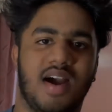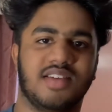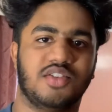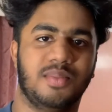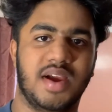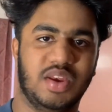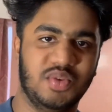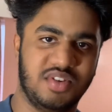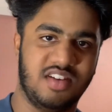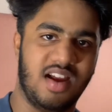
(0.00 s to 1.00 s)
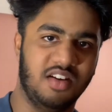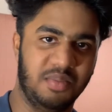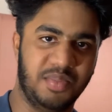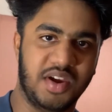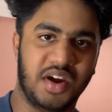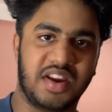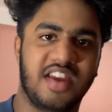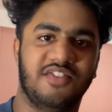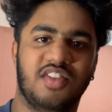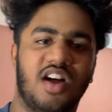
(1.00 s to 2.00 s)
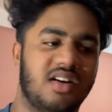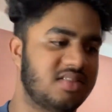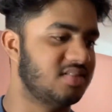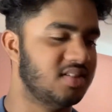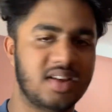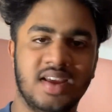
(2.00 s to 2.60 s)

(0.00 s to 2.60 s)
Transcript: guys to my new channel PRK Vlogs.